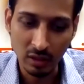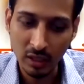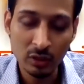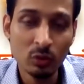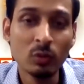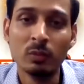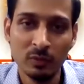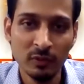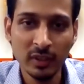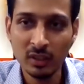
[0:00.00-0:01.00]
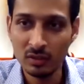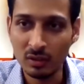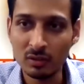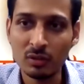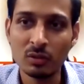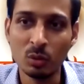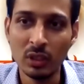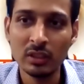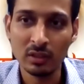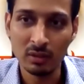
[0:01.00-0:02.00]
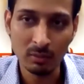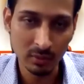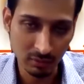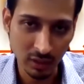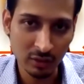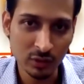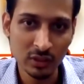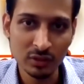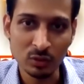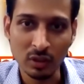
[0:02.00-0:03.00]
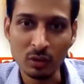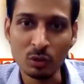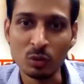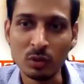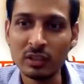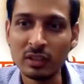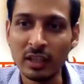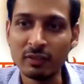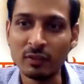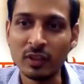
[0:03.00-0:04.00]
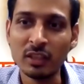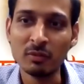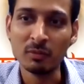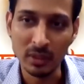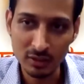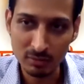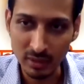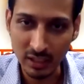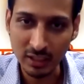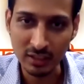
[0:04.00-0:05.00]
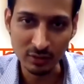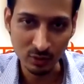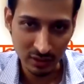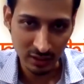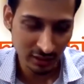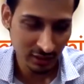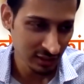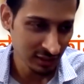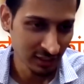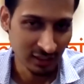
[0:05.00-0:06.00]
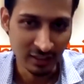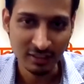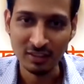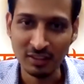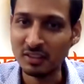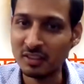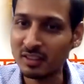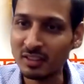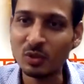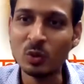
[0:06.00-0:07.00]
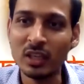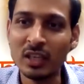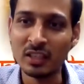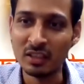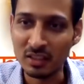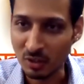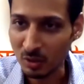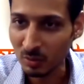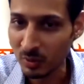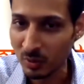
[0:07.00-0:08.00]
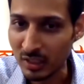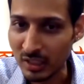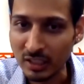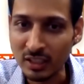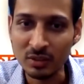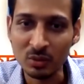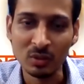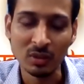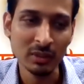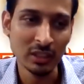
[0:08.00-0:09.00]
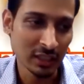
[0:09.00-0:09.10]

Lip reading: I know Sunil sir, I was just talking to Sunil sir like 15 minutes back, and he was like, go ahead and talk about the technique. So I mean the